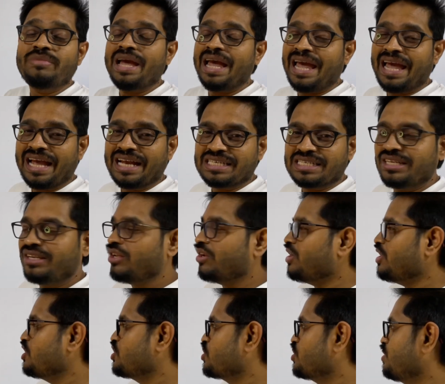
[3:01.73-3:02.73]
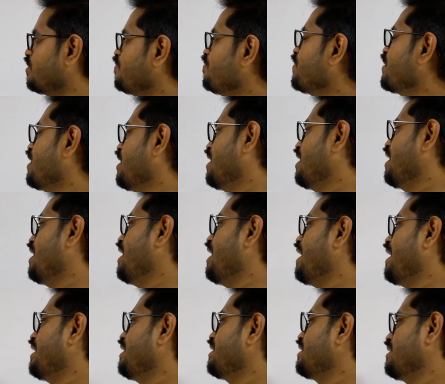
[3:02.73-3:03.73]
acceleration,
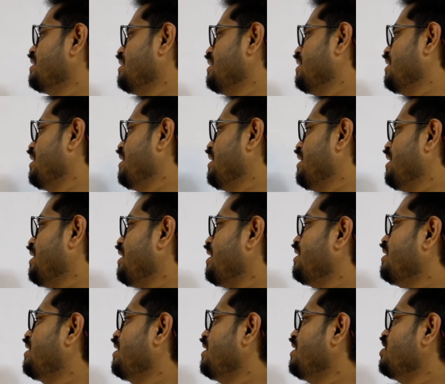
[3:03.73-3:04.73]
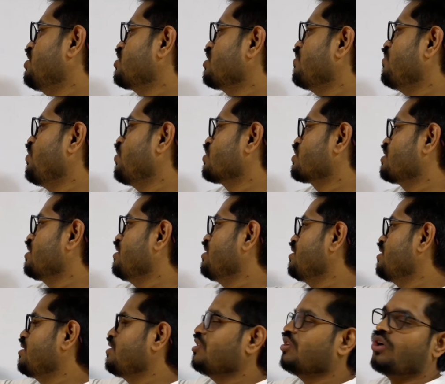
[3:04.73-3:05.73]
and let the initial velocity
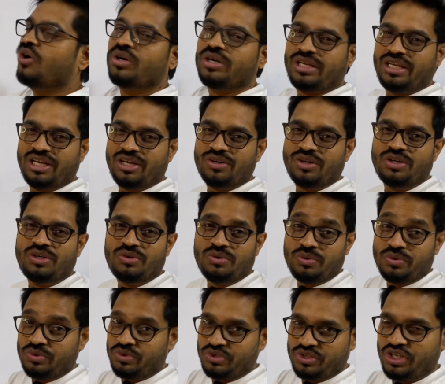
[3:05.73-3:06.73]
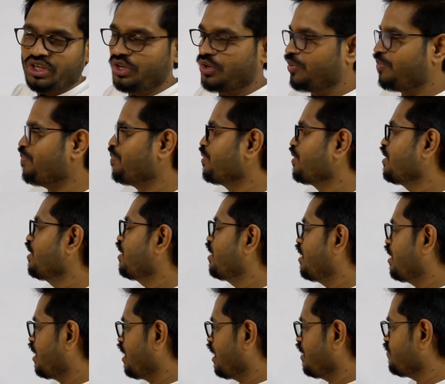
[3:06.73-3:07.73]
not equal to zero.
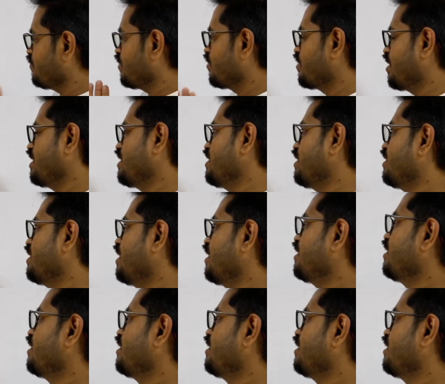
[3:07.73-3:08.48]
After writing that,